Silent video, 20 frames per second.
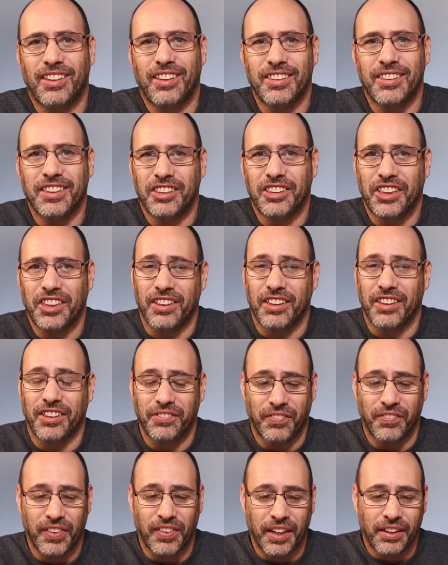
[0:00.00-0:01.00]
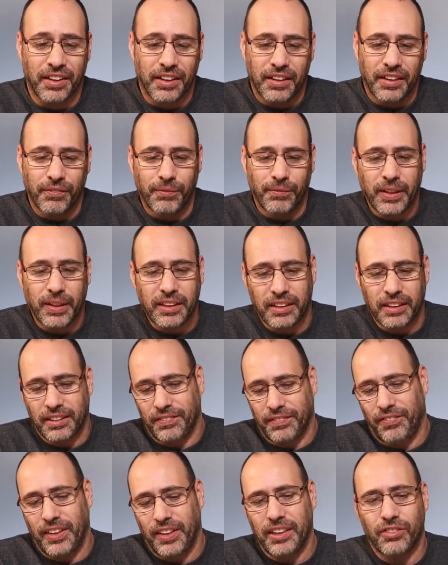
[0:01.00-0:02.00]
on the channel, but
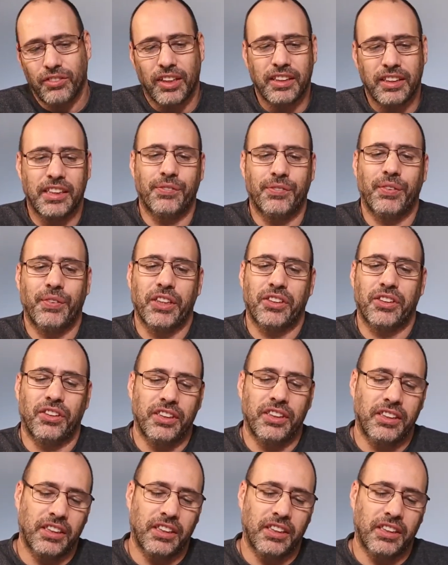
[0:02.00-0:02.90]
this one is special.